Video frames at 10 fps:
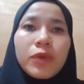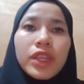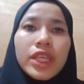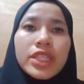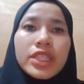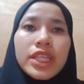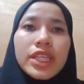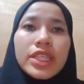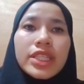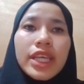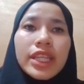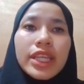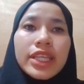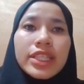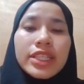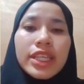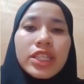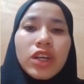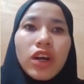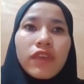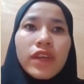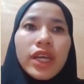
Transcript: potentially setting the stage of